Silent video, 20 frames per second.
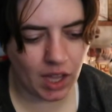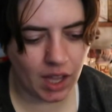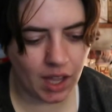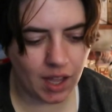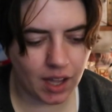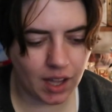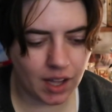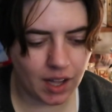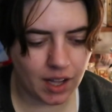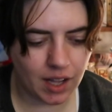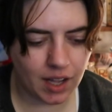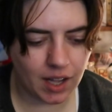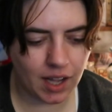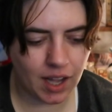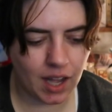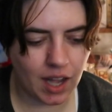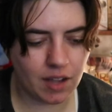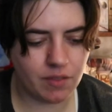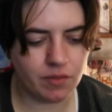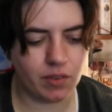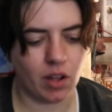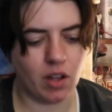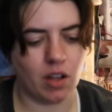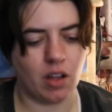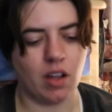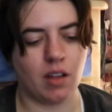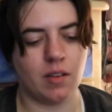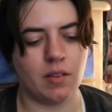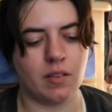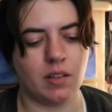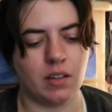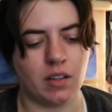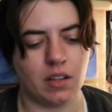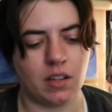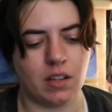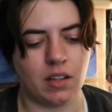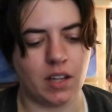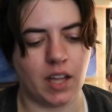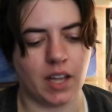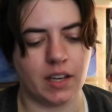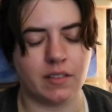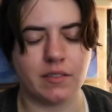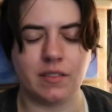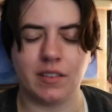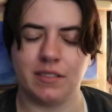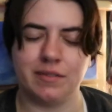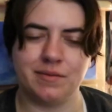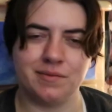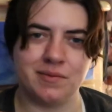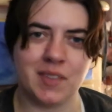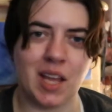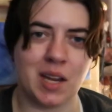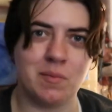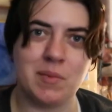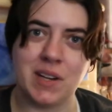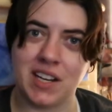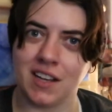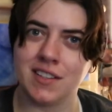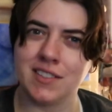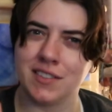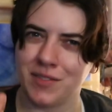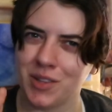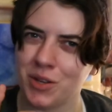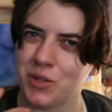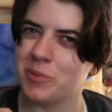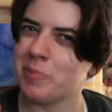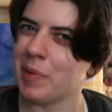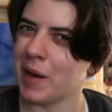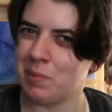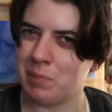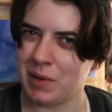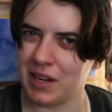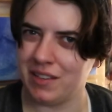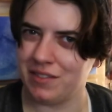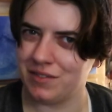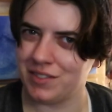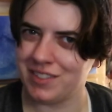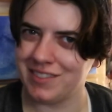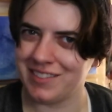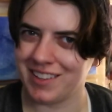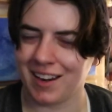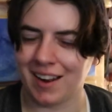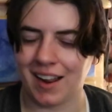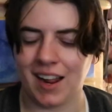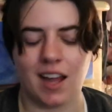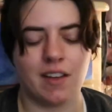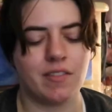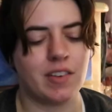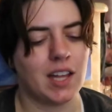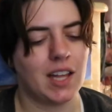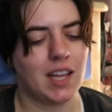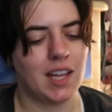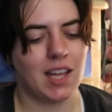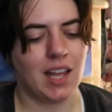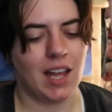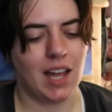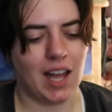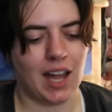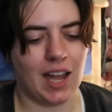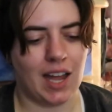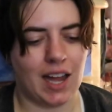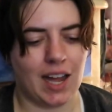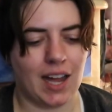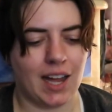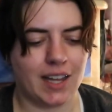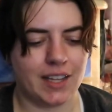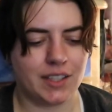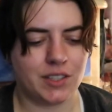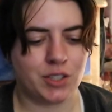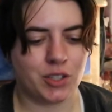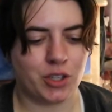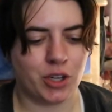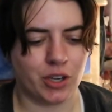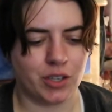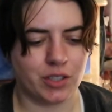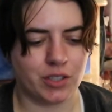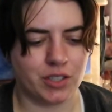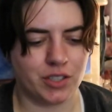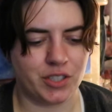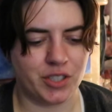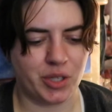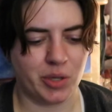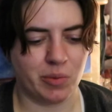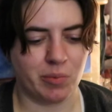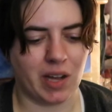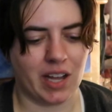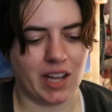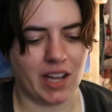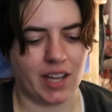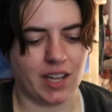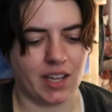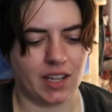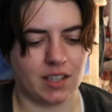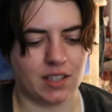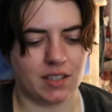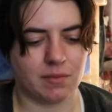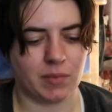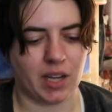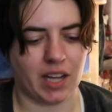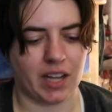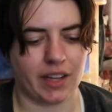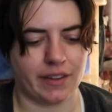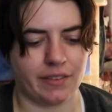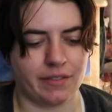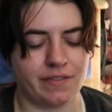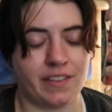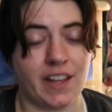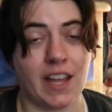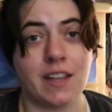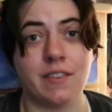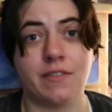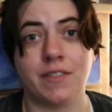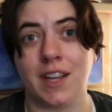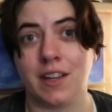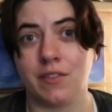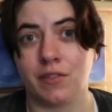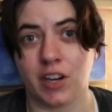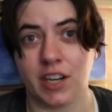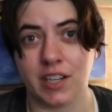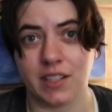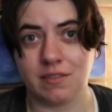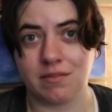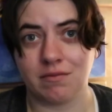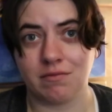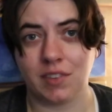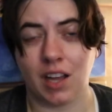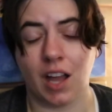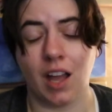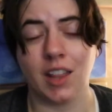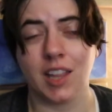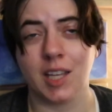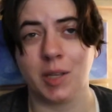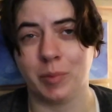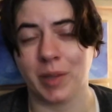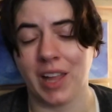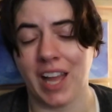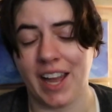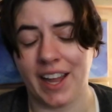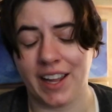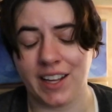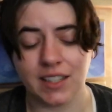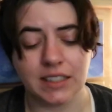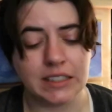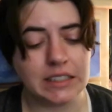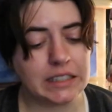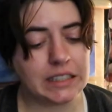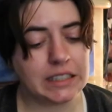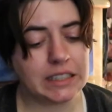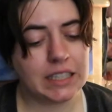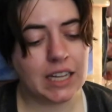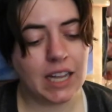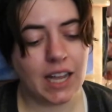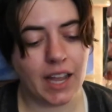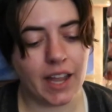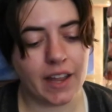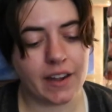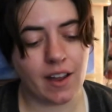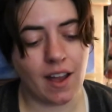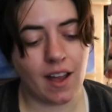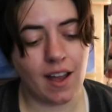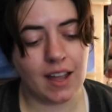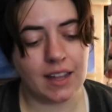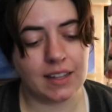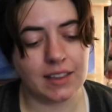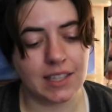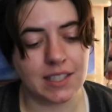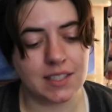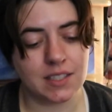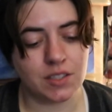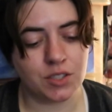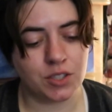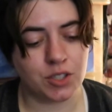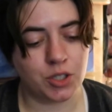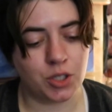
Uh, I've and and because of those pet peeves that I have, I turned to my my fay favorite Holly Black, and I listened